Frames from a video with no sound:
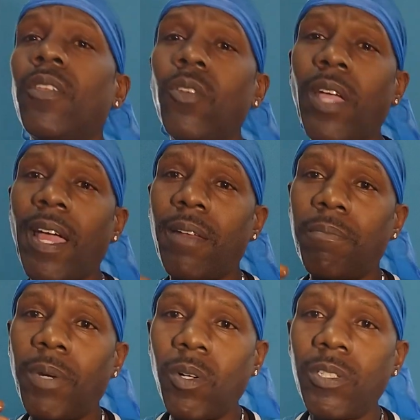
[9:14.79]
You
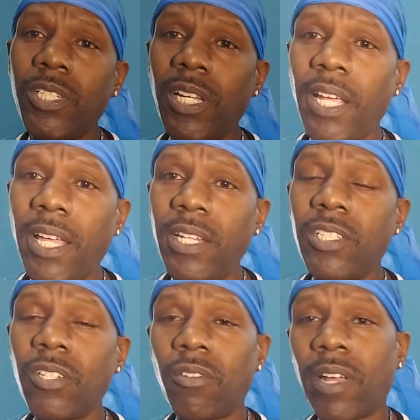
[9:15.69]
got bullshit
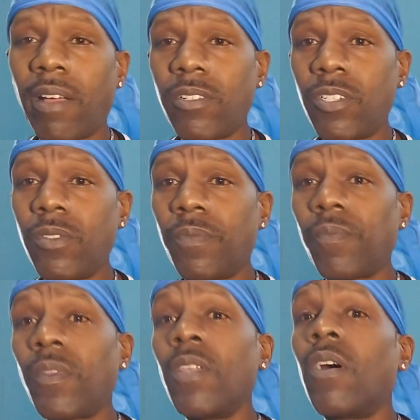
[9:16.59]
energy around you,
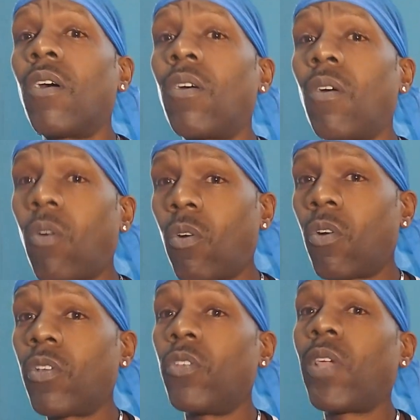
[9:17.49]

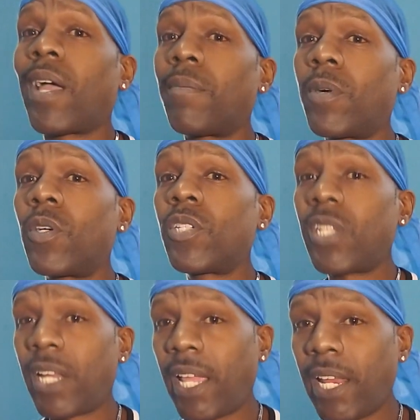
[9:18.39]
or you got
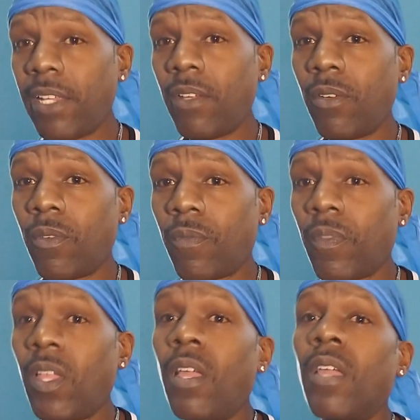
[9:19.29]
bullshit in you.
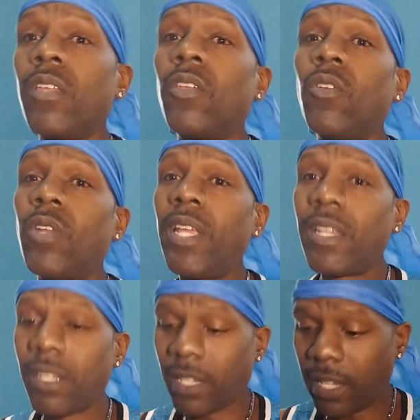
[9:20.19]
You
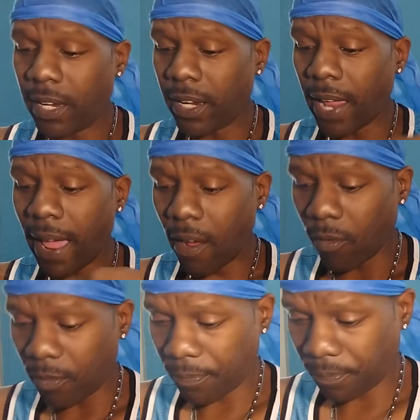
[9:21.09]
need to get it
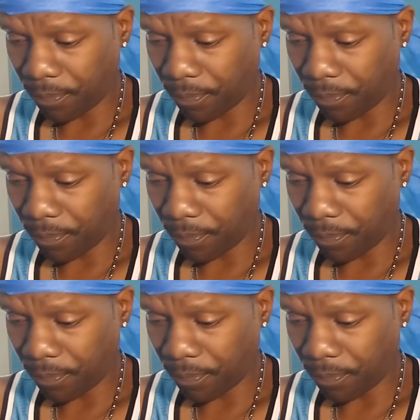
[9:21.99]
out.